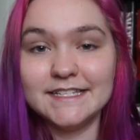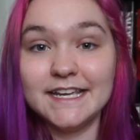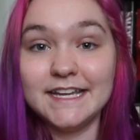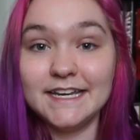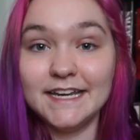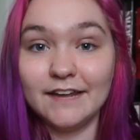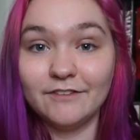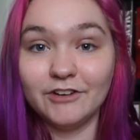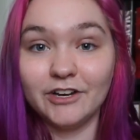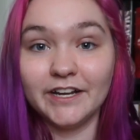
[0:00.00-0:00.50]
It
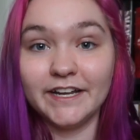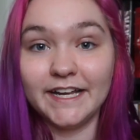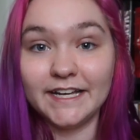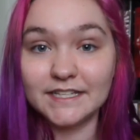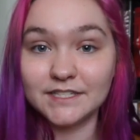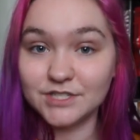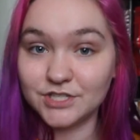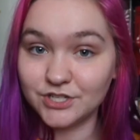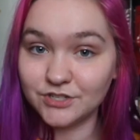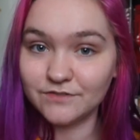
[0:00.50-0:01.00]
never
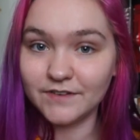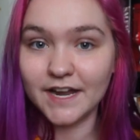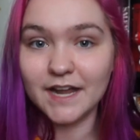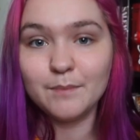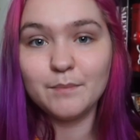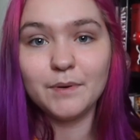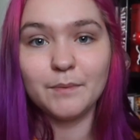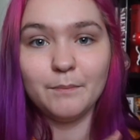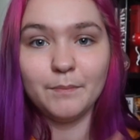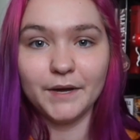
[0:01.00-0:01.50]
gets to
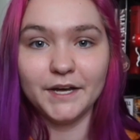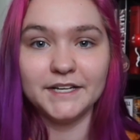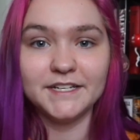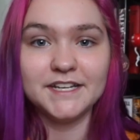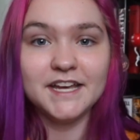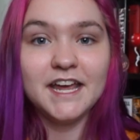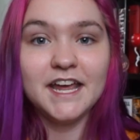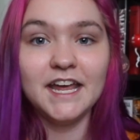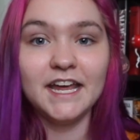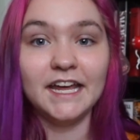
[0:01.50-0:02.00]
rape, but
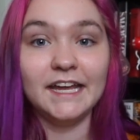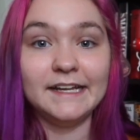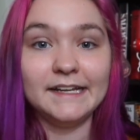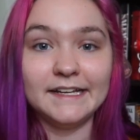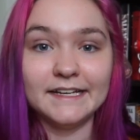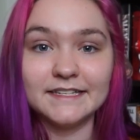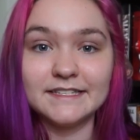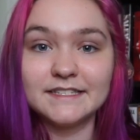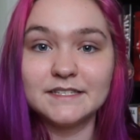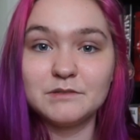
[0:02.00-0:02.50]
it
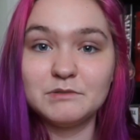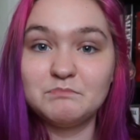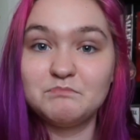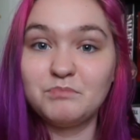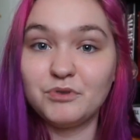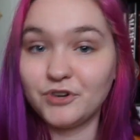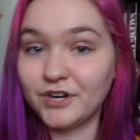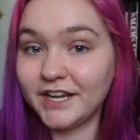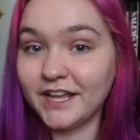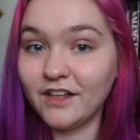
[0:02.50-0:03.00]
gets
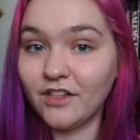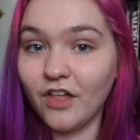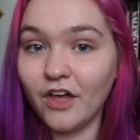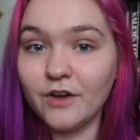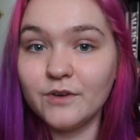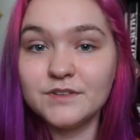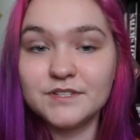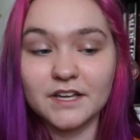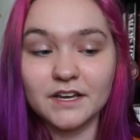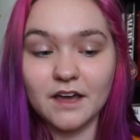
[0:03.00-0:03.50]
pretty
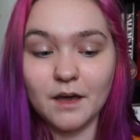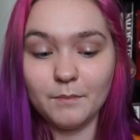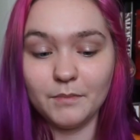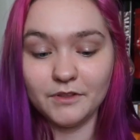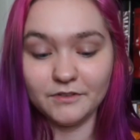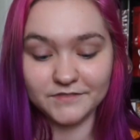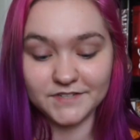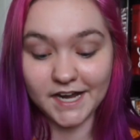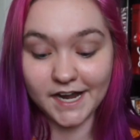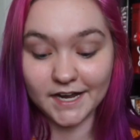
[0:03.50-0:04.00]
close a couple
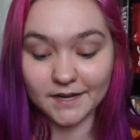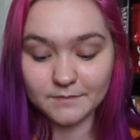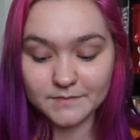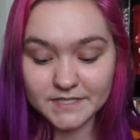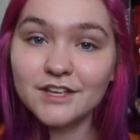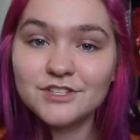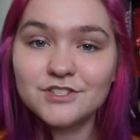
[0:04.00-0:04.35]
of times.